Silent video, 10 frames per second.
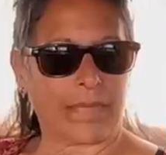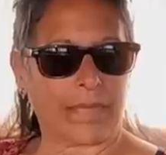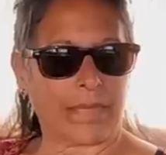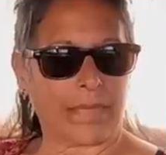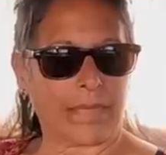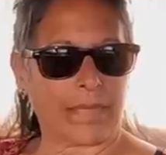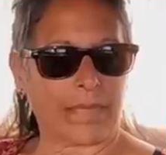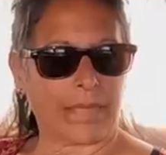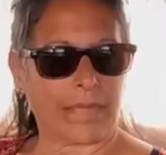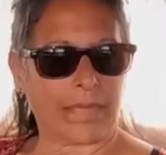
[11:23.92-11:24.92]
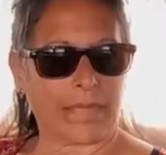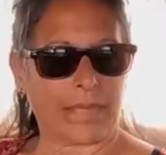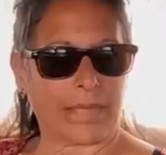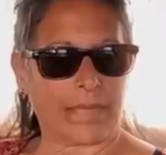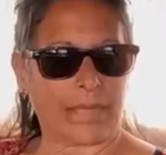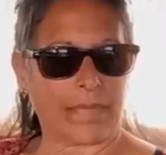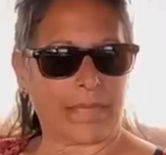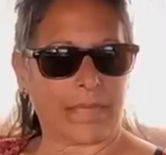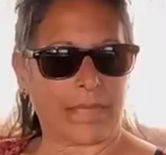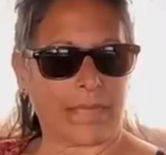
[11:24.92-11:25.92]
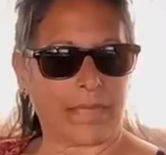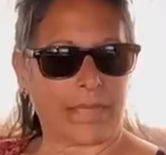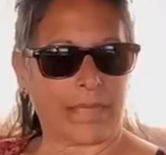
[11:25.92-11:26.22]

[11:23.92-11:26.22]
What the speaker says: (not speaking)